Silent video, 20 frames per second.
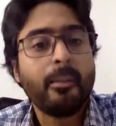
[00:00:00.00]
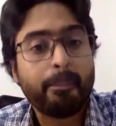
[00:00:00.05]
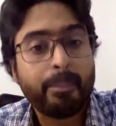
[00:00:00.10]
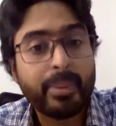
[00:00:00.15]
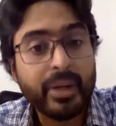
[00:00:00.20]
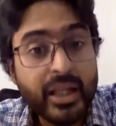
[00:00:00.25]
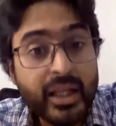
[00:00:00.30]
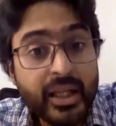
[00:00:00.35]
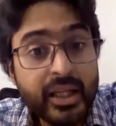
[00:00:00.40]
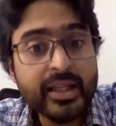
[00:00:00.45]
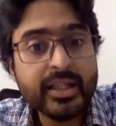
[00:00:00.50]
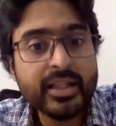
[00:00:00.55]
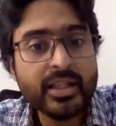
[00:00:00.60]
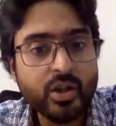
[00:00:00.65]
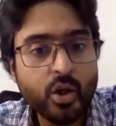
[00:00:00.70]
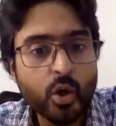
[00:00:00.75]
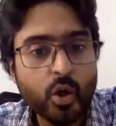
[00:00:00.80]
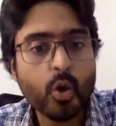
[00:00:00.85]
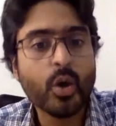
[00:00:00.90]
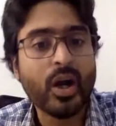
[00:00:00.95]
please
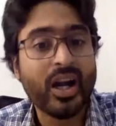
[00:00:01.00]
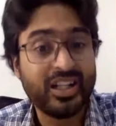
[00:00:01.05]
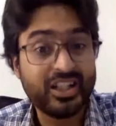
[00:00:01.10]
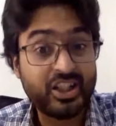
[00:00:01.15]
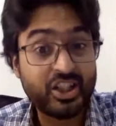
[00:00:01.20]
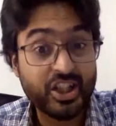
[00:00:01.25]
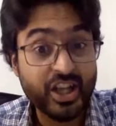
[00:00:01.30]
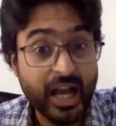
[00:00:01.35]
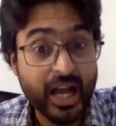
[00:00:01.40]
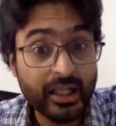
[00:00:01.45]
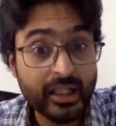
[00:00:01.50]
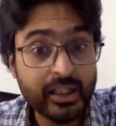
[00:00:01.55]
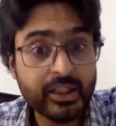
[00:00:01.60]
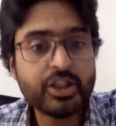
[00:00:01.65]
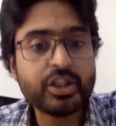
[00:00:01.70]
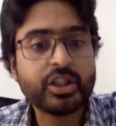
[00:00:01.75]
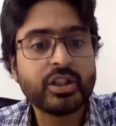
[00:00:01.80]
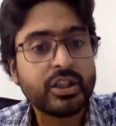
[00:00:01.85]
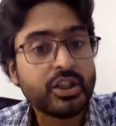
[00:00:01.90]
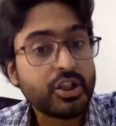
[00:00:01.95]
go and
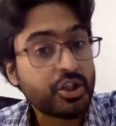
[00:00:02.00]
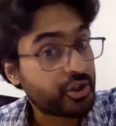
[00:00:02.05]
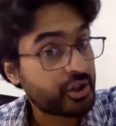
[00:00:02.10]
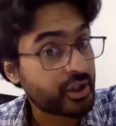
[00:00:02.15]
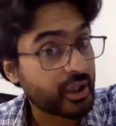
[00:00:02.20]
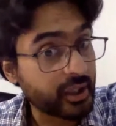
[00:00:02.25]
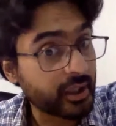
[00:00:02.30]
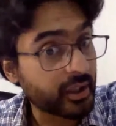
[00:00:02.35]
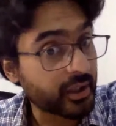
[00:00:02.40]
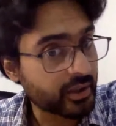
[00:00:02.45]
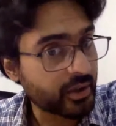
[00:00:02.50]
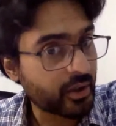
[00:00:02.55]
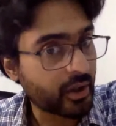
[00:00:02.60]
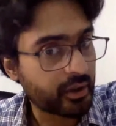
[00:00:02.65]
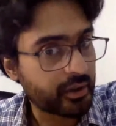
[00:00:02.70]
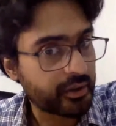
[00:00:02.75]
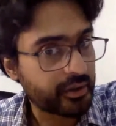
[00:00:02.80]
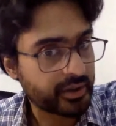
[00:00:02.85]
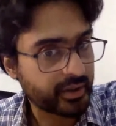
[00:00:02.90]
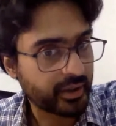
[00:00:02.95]
challenge the Sharia
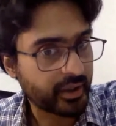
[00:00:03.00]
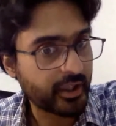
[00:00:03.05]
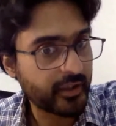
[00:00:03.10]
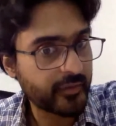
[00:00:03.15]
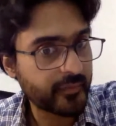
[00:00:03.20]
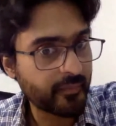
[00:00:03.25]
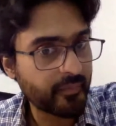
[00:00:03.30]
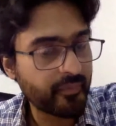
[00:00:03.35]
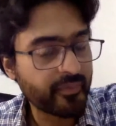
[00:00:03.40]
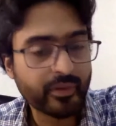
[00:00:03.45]
scholars, okay?